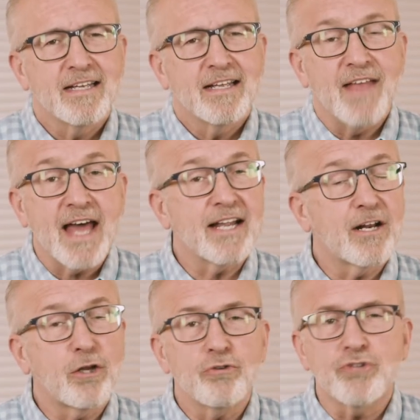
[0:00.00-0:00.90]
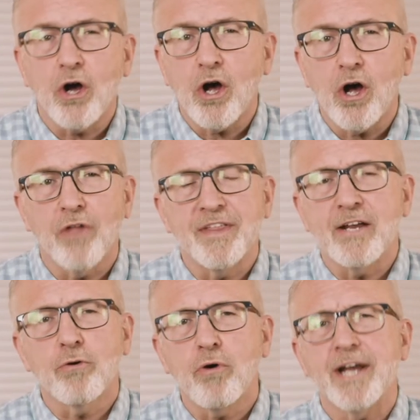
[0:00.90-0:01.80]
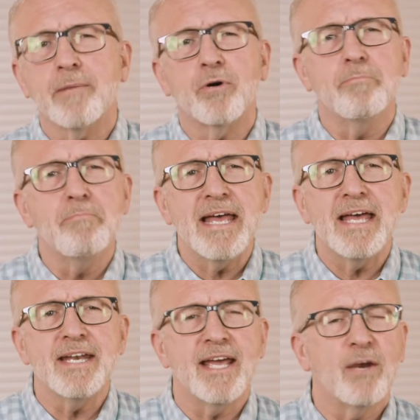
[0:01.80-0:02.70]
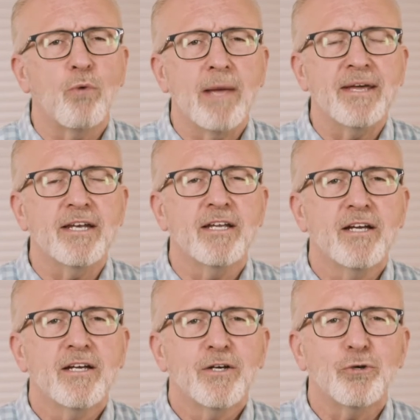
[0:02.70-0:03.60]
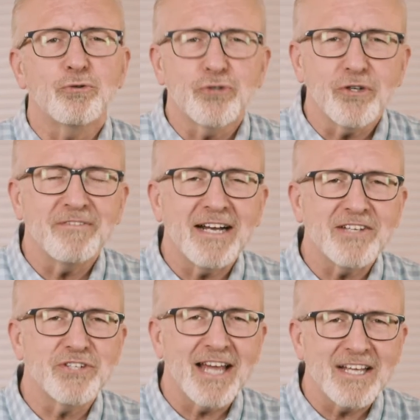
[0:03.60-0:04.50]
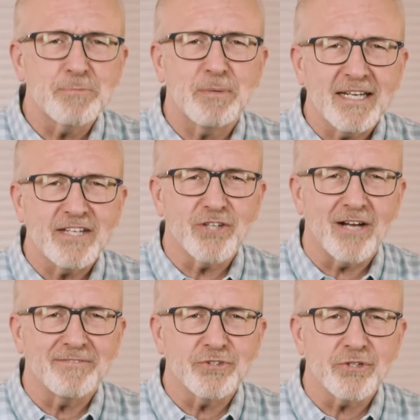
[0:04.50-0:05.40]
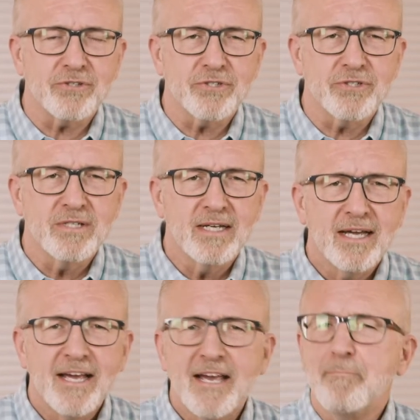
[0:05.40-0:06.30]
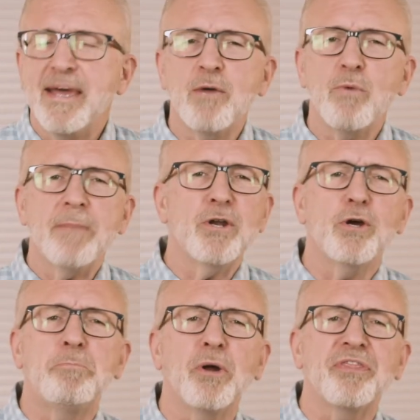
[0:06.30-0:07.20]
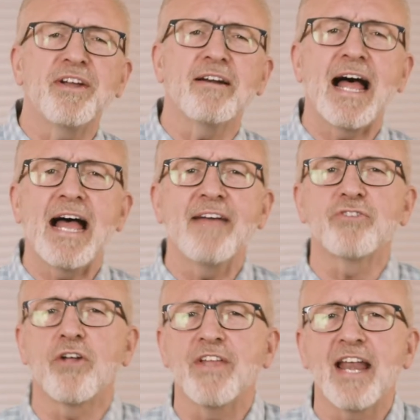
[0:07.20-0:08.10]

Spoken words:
that includes all the incredible men and women who serve us as police officers. Men and women who put their lives on the